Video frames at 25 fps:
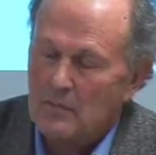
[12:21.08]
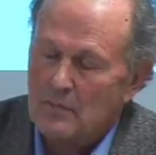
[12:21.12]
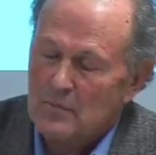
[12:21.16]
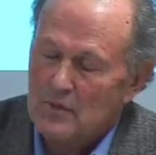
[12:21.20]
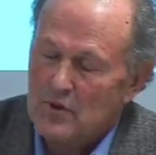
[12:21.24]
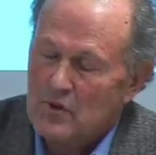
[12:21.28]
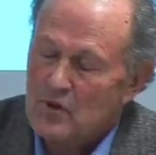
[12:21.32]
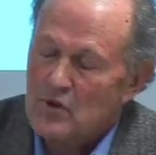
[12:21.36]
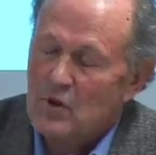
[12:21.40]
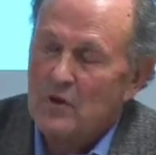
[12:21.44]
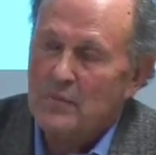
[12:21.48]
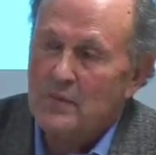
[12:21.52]

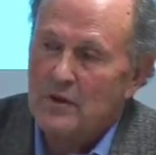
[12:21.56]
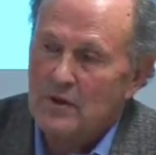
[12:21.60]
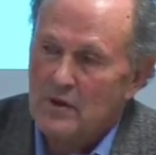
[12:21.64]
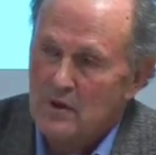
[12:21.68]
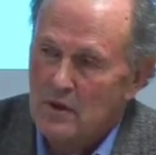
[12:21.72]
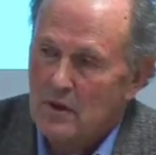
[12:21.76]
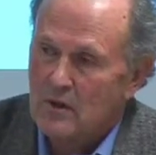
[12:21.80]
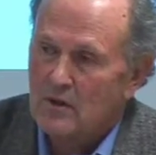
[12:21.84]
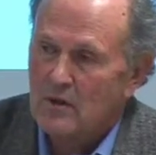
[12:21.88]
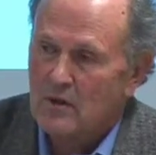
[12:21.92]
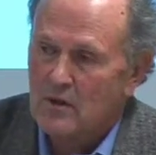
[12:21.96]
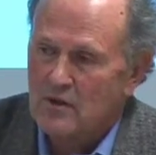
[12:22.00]

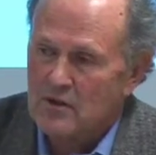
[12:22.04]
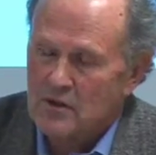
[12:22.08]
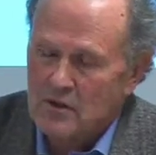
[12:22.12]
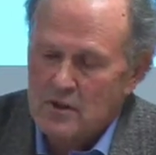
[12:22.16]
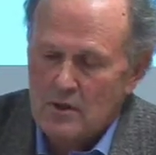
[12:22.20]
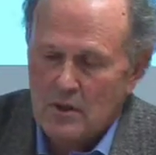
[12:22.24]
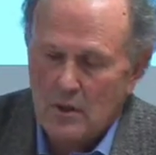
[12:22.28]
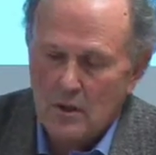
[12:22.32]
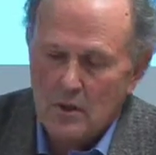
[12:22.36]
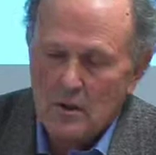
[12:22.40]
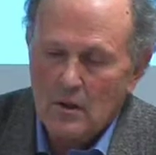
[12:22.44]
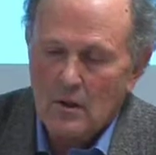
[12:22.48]
distributed
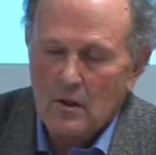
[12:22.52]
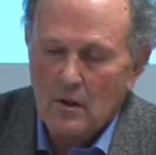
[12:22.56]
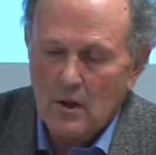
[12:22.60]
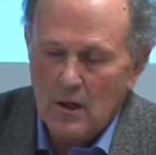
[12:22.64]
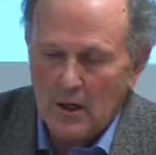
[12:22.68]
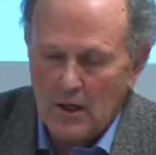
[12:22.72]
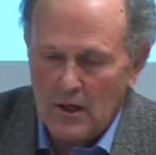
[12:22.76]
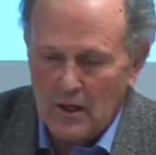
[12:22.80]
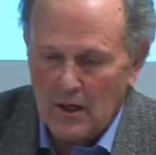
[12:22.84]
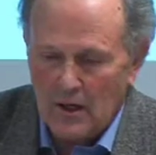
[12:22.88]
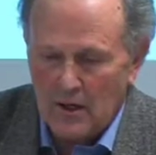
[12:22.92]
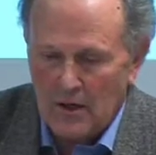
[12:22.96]
across
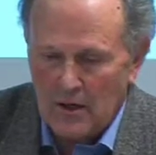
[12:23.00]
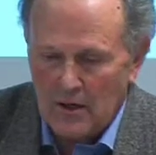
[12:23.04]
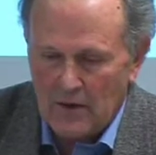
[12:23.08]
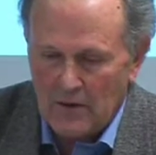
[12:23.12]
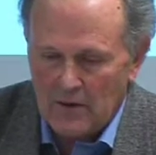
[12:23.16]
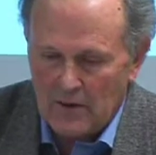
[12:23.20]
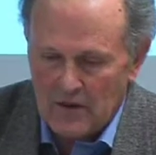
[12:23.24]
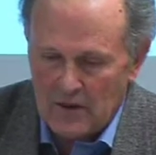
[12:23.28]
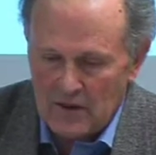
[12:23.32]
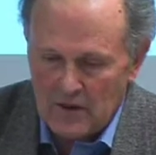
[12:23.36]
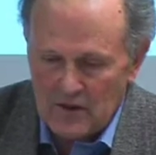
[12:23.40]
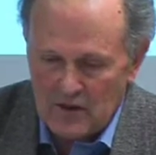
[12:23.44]

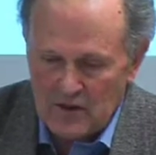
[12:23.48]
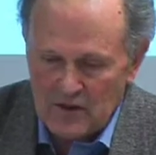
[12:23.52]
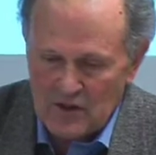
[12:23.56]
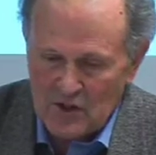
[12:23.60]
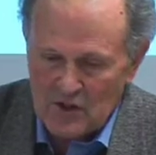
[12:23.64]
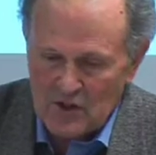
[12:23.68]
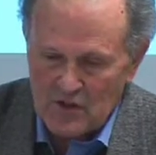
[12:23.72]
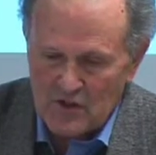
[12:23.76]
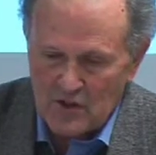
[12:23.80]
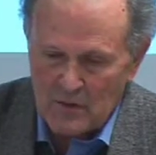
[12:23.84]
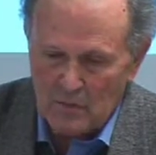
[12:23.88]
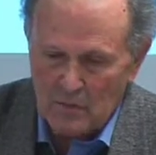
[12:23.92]
the
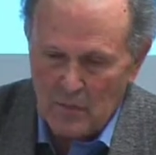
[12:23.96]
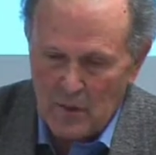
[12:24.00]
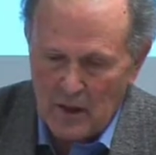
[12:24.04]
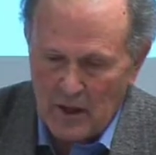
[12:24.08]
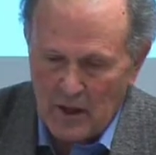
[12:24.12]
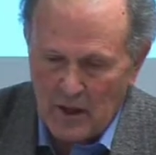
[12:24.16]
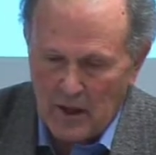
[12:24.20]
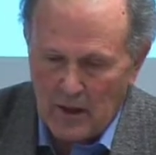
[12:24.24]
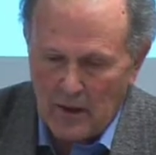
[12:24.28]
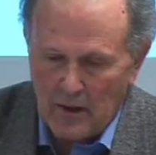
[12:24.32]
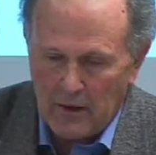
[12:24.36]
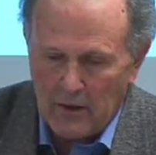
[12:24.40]
system,
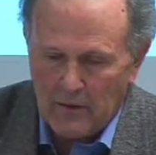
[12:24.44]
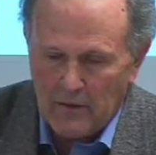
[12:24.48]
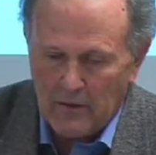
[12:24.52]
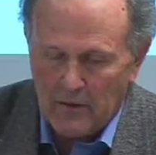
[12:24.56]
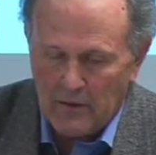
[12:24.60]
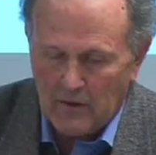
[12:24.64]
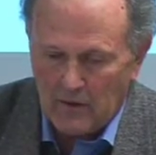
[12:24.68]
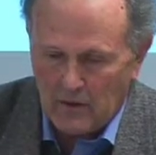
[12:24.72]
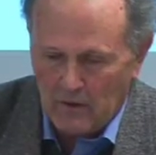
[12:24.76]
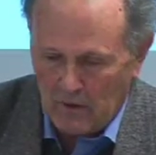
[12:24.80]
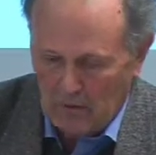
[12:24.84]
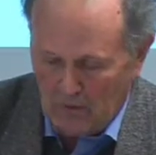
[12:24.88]

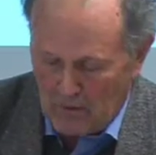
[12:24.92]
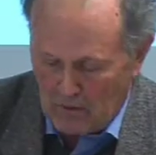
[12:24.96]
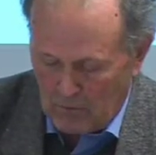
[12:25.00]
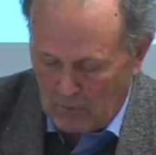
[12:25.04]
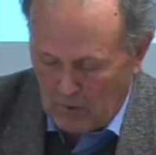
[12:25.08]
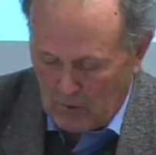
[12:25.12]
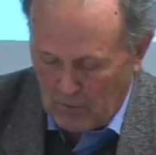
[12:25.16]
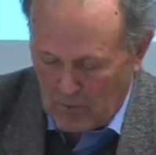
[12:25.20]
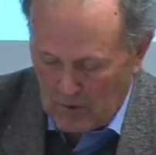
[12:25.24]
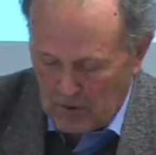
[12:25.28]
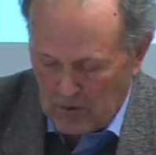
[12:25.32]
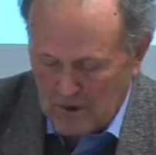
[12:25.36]
and there
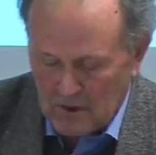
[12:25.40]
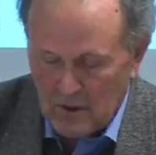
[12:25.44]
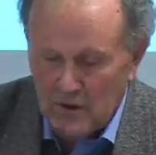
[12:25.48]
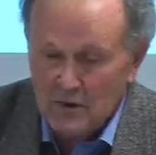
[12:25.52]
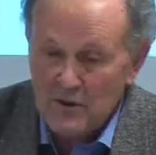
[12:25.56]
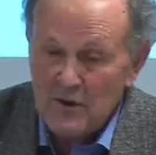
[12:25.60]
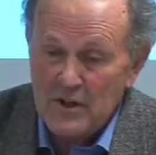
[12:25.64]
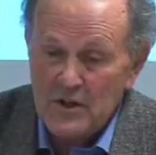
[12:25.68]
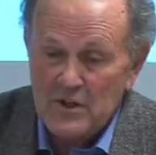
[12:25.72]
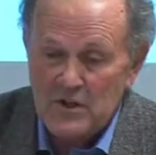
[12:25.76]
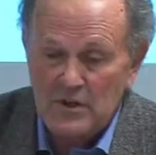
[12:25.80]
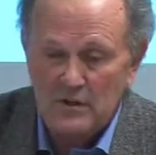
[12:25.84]
will be
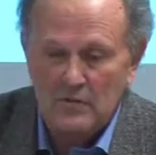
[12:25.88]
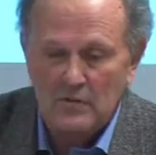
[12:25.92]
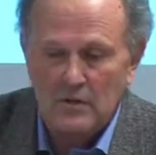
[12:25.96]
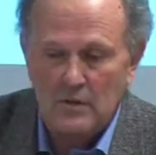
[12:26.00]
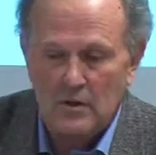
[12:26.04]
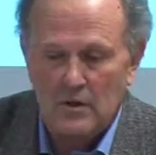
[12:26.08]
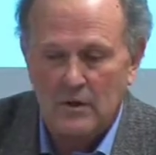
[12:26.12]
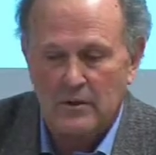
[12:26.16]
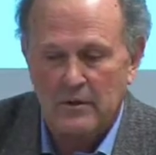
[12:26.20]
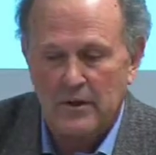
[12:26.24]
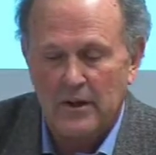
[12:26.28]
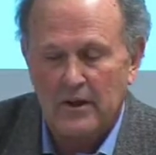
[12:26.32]
degrees of
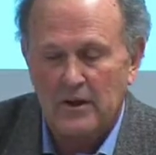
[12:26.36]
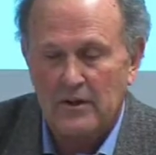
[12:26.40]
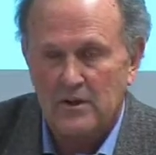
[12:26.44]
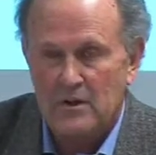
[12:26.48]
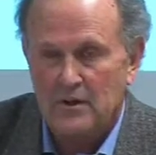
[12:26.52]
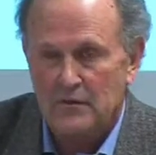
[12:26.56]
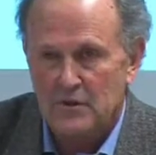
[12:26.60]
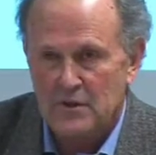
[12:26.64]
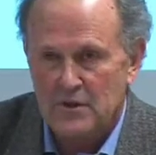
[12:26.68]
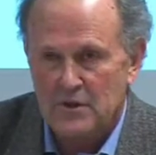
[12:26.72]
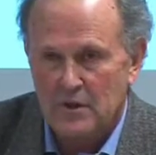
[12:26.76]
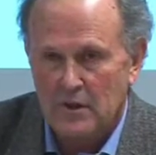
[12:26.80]

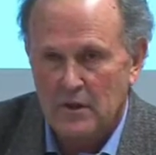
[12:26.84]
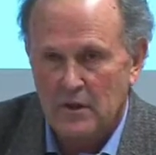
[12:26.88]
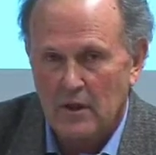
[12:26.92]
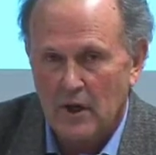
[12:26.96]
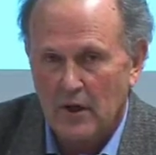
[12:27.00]
connectivity.